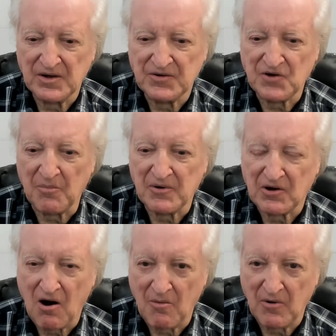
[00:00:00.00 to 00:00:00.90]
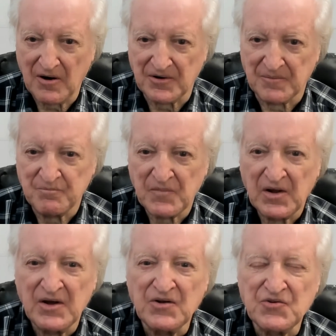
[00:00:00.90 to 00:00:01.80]
top of the carburetor.
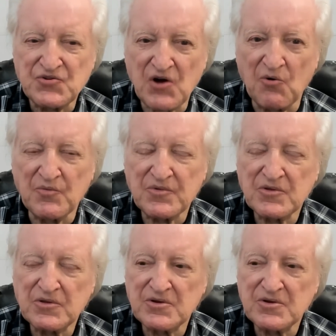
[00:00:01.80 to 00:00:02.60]
So